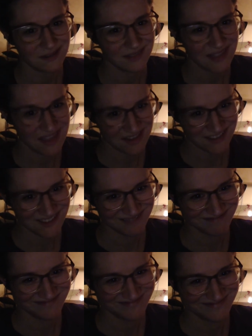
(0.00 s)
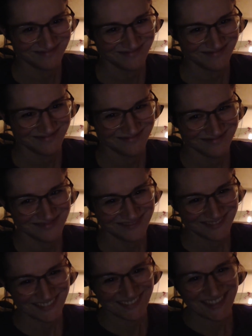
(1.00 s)
things.
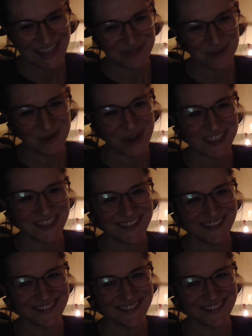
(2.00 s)
Thanks for watching.